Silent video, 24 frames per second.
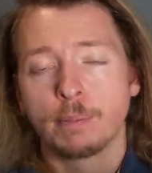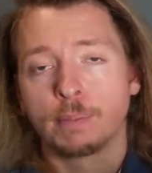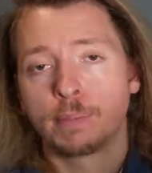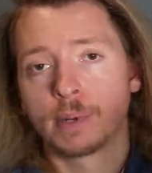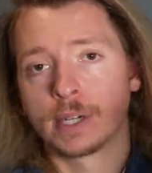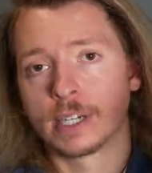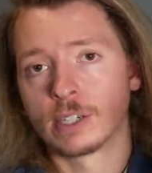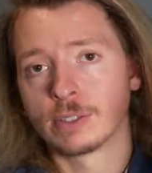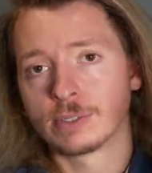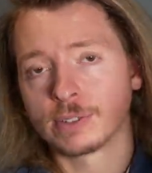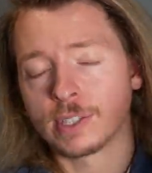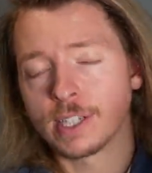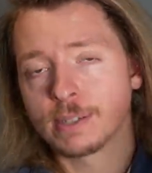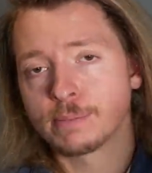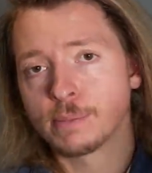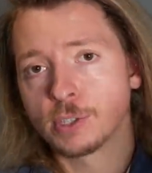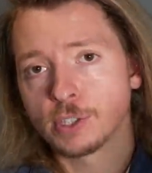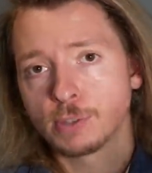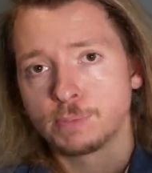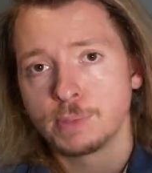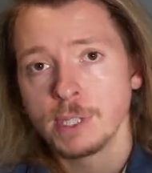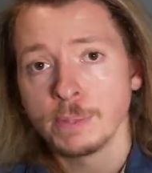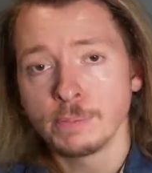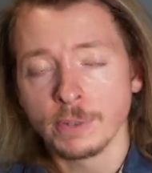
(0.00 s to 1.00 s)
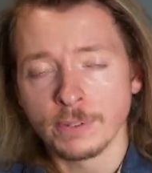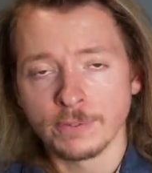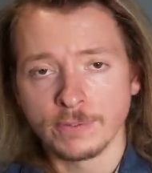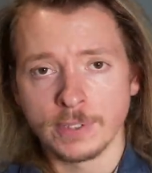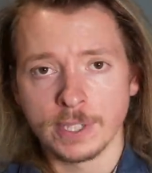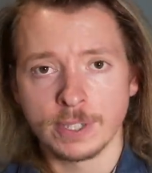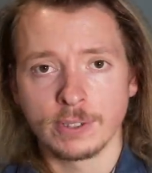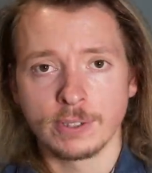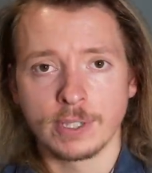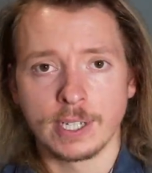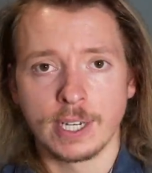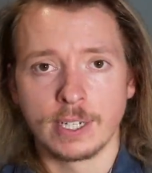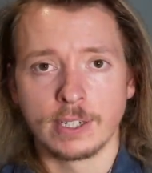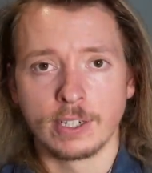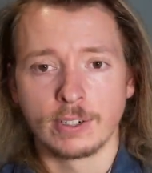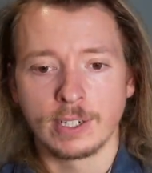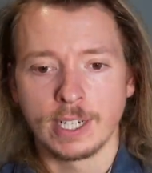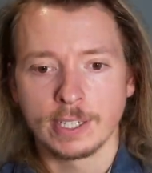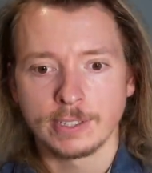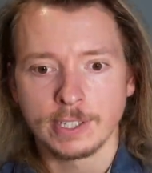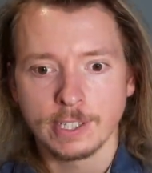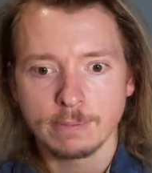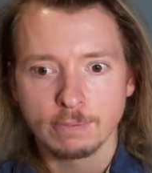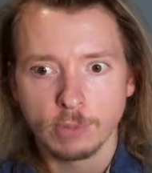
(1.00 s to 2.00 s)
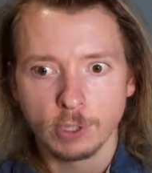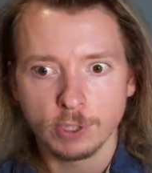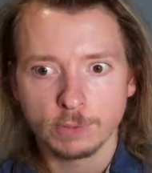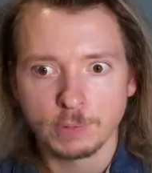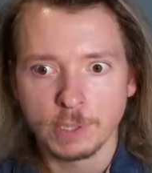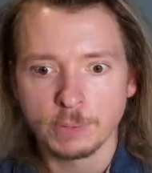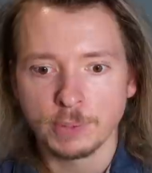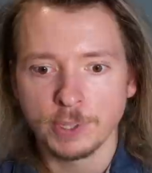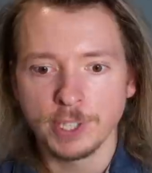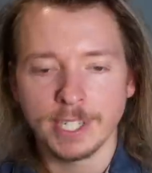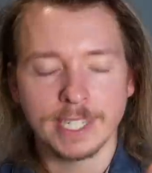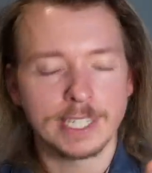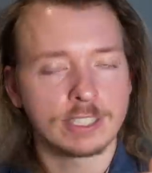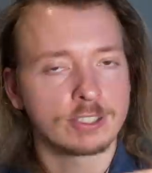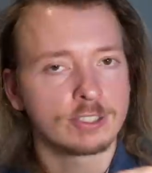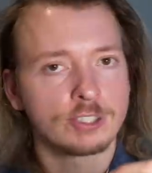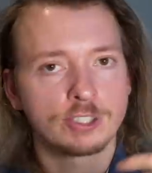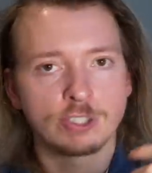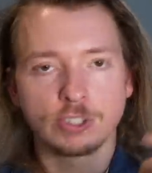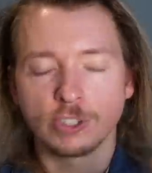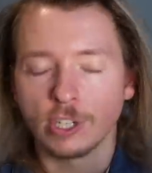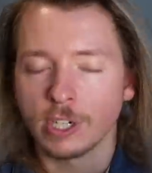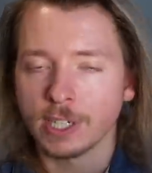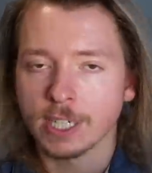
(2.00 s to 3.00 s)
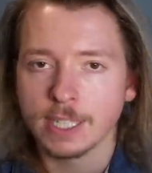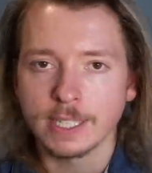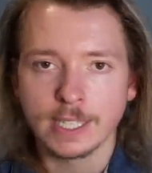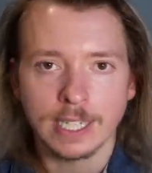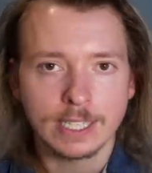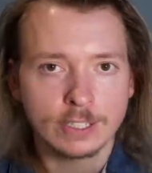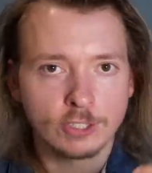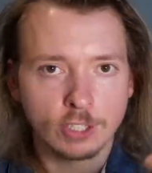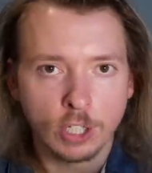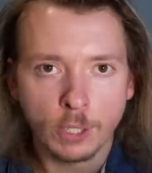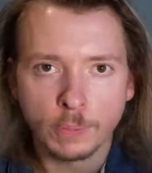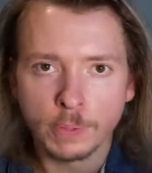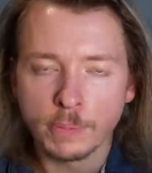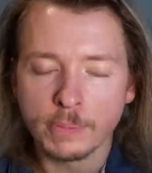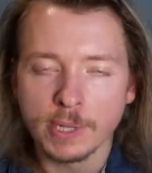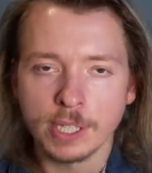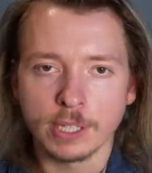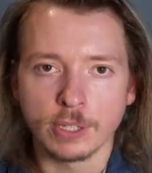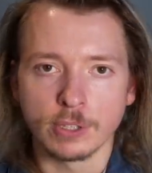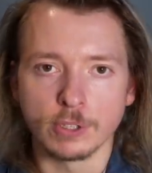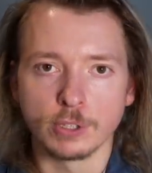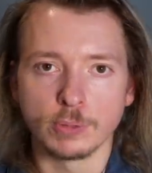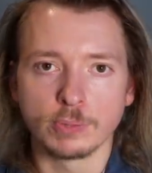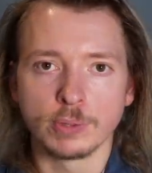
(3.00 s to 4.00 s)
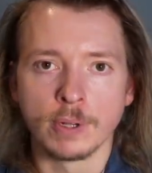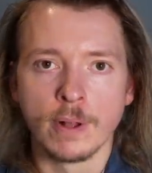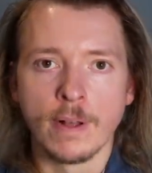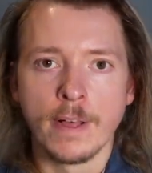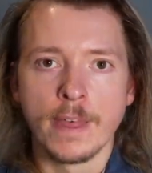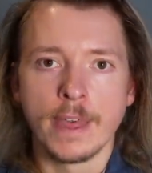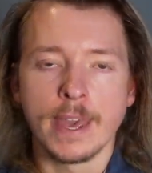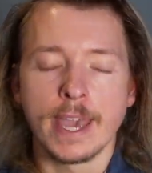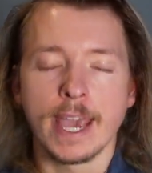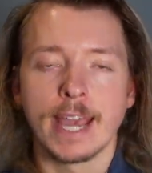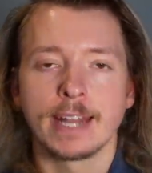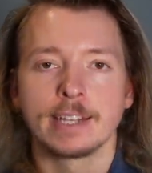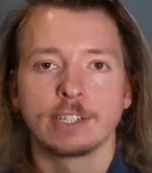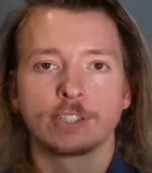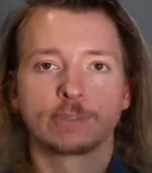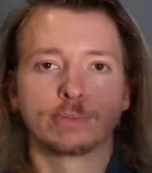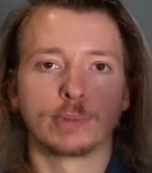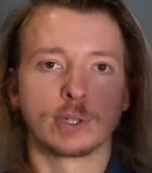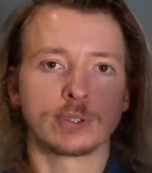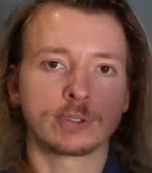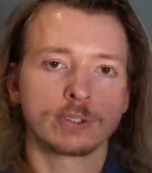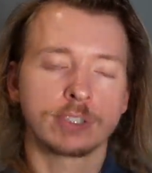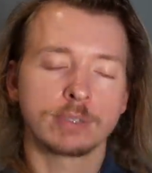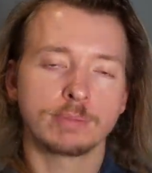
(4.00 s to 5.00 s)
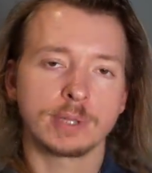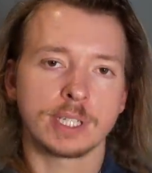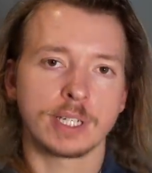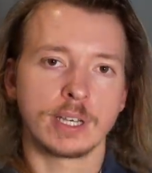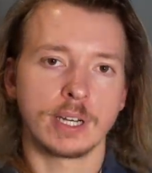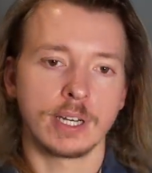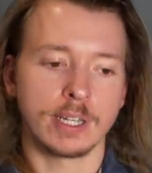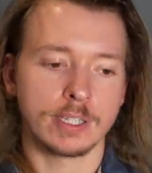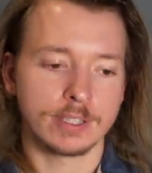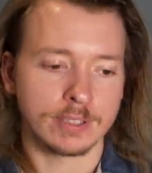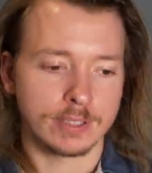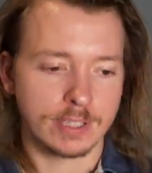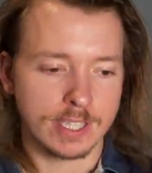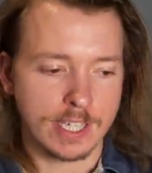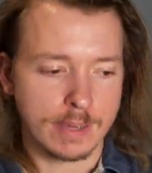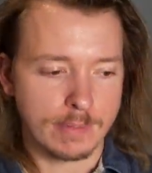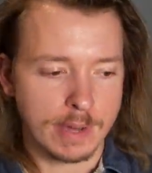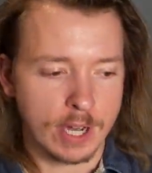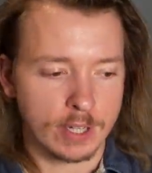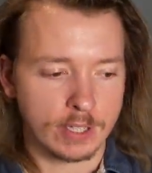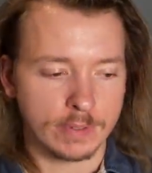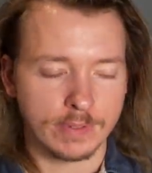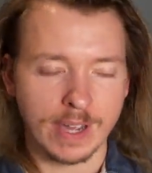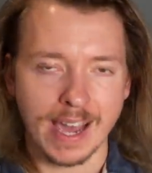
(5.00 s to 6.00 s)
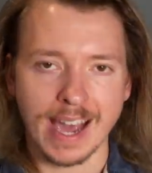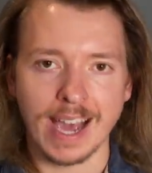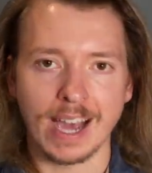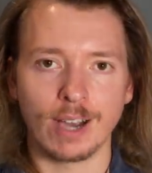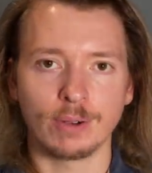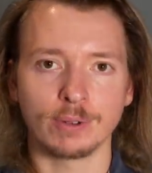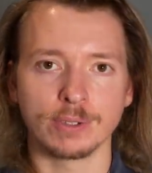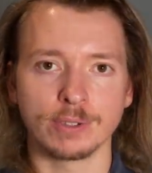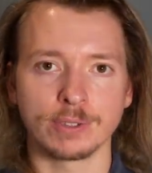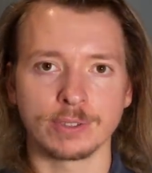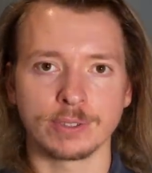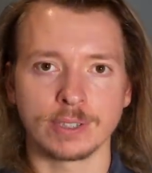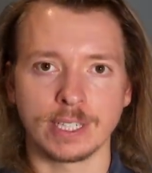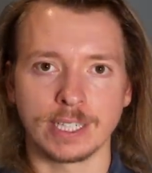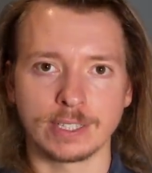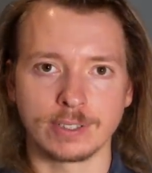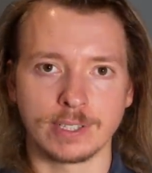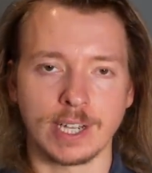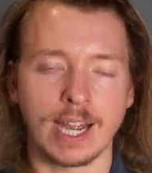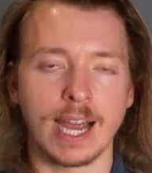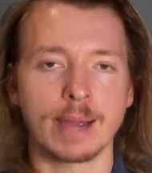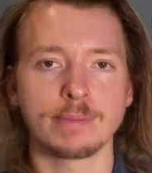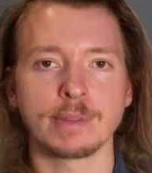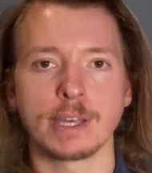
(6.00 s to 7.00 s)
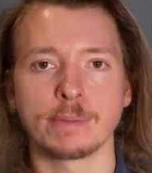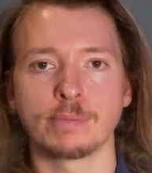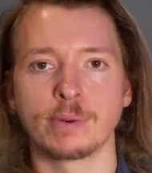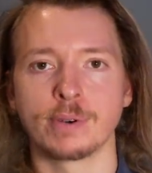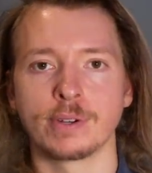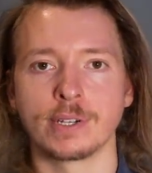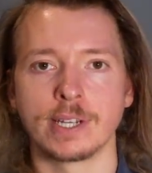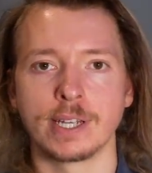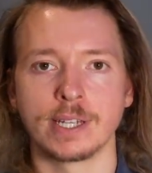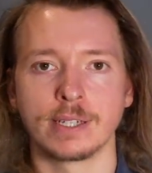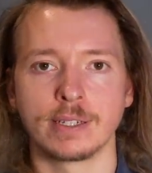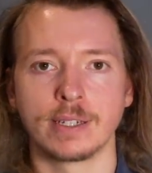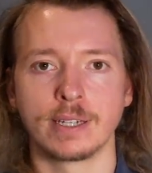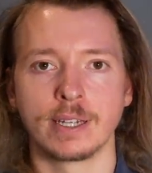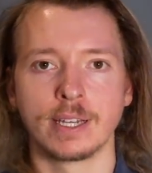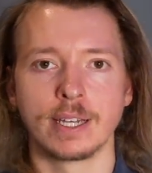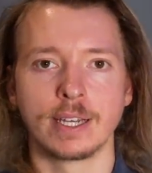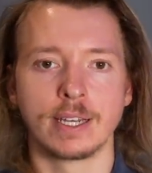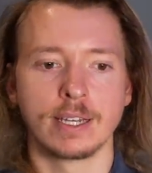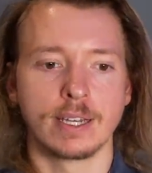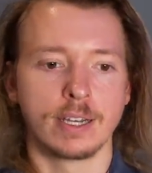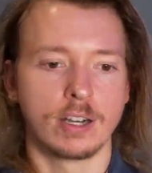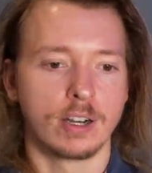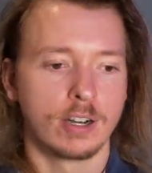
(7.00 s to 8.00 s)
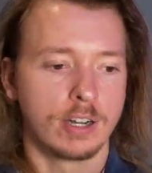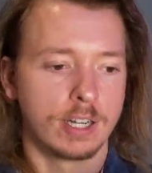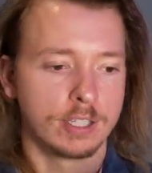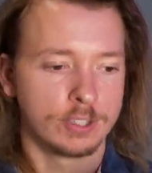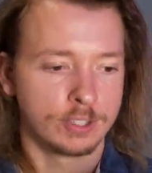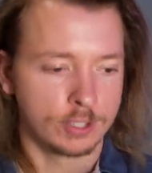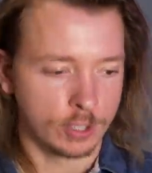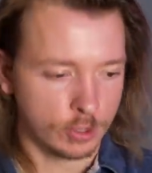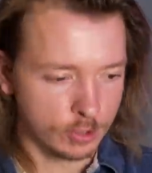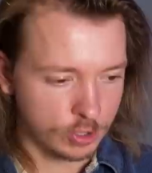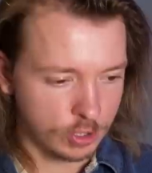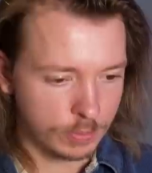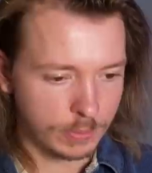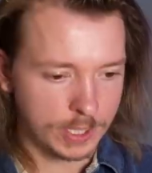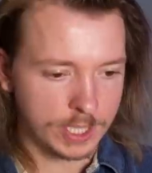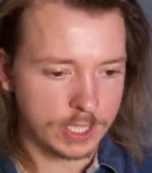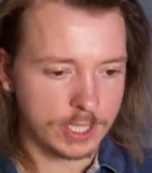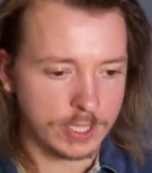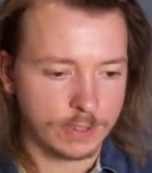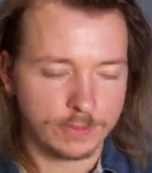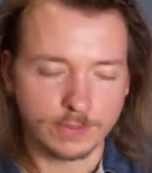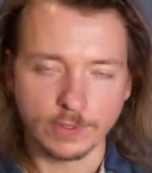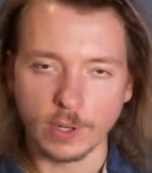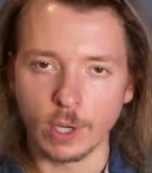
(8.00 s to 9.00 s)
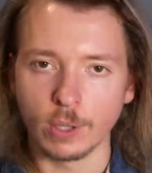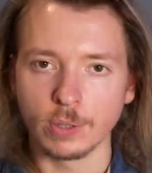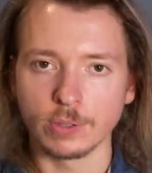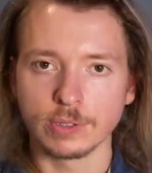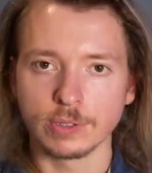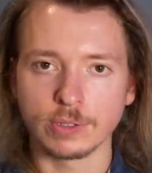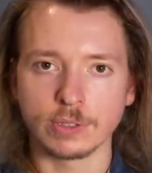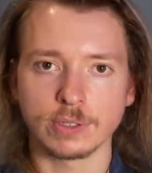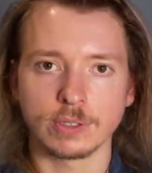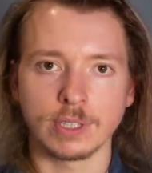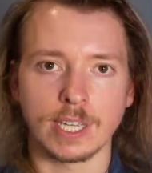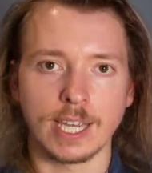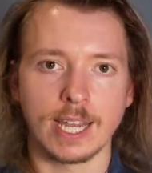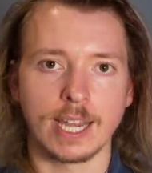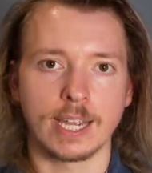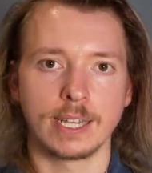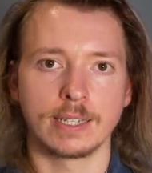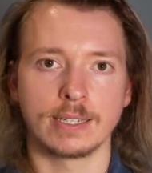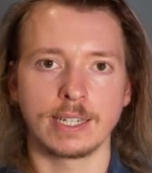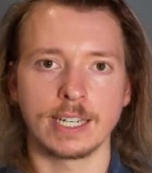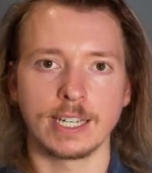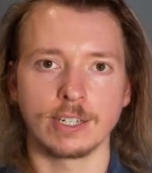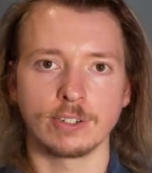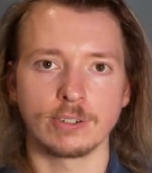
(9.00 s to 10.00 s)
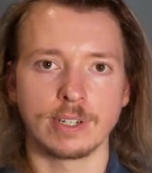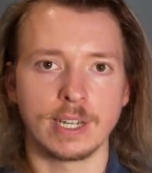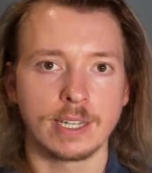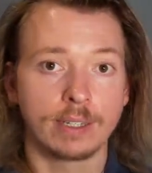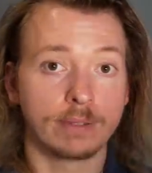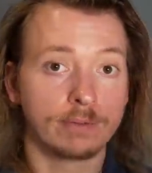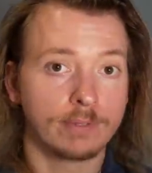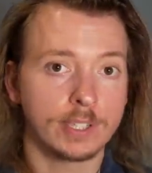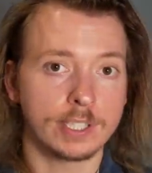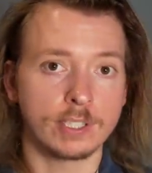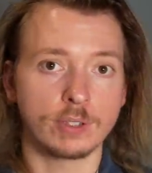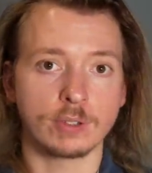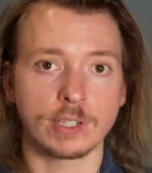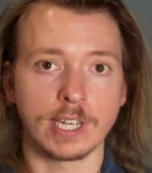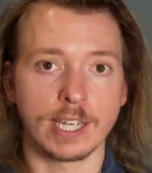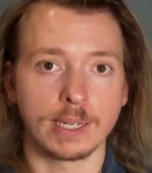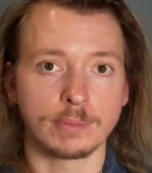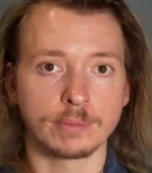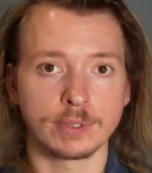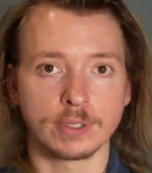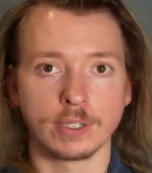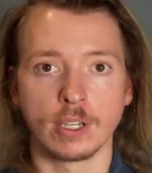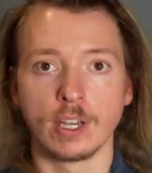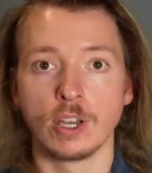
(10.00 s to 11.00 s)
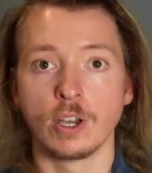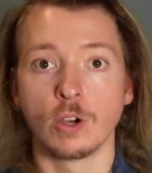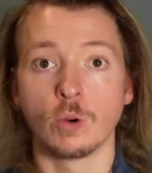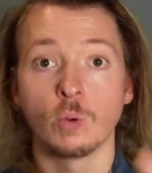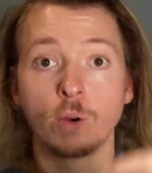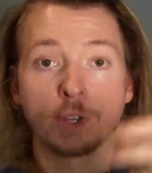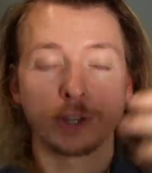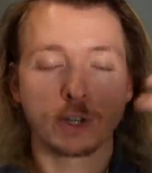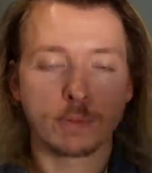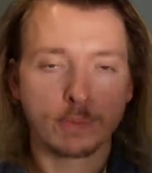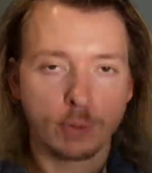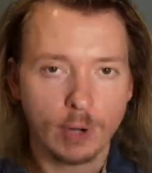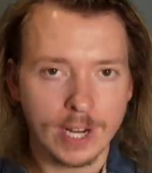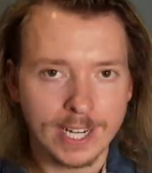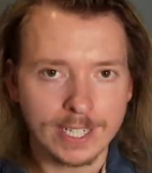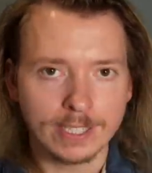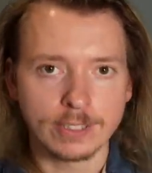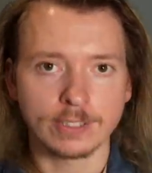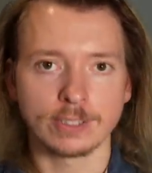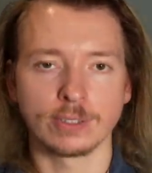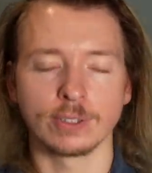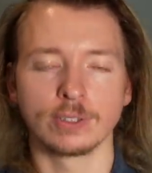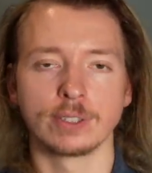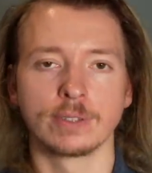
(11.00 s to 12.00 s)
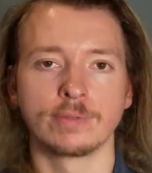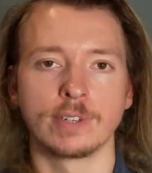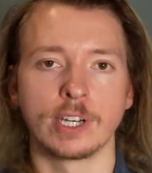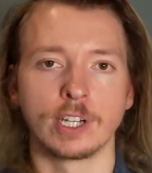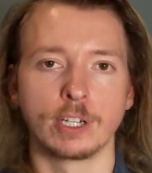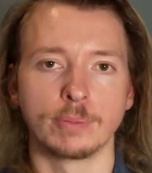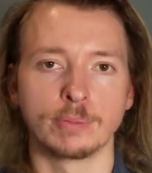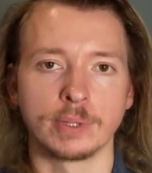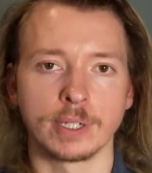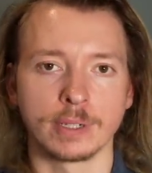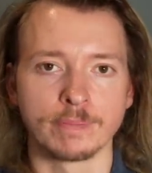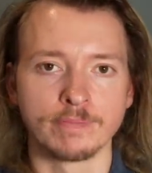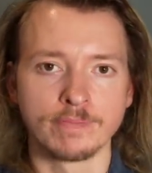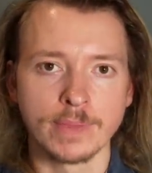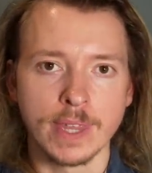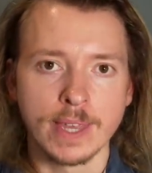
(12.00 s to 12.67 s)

But I don't think most people figure that out. I think most people they get stuck in that dopamine loop, and it's mostly because the amount of hours and time they put in on social media, phones, and internet and video games when their brain is still developing.